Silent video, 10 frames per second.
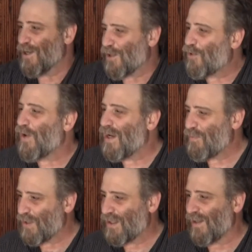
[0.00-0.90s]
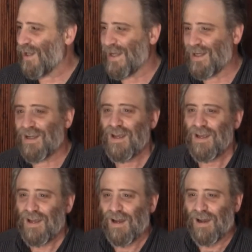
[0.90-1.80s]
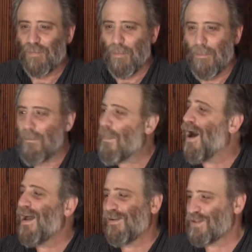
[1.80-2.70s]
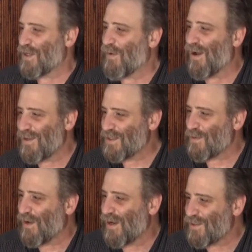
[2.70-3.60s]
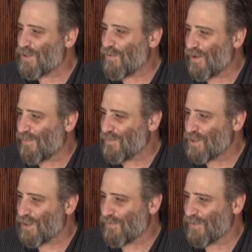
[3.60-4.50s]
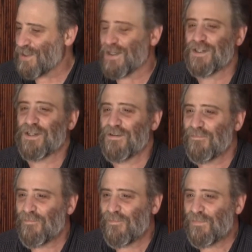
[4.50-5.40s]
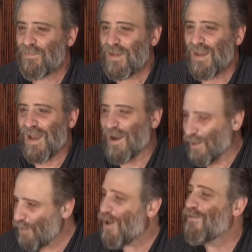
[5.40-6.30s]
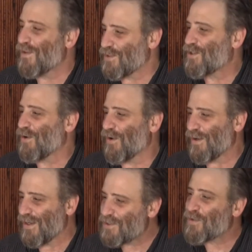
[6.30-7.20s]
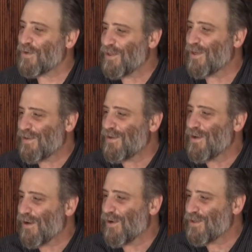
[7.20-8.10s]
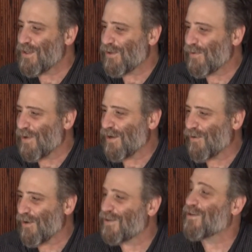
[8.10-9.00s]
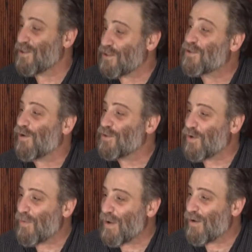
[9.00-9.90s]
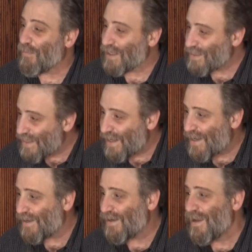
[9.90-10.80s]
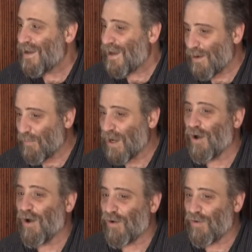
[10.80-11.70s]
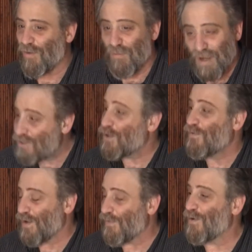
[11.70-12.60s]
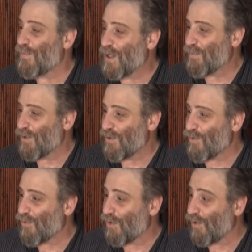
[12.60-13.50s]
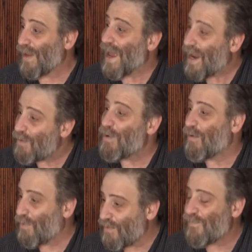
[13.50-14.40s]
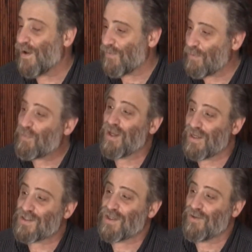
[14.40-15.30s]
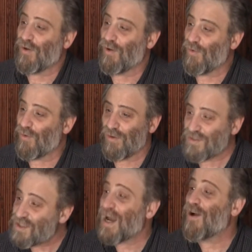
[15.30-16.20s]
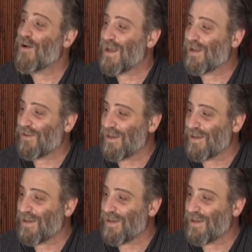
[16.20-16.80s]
in a great big lake, miles and miles and miles away from civilization. And I love this story. It's really near and dear to my heart because it's also about my dad and my uncle, my two favorite people in the world, and about my favorite place in the whole world, Saranac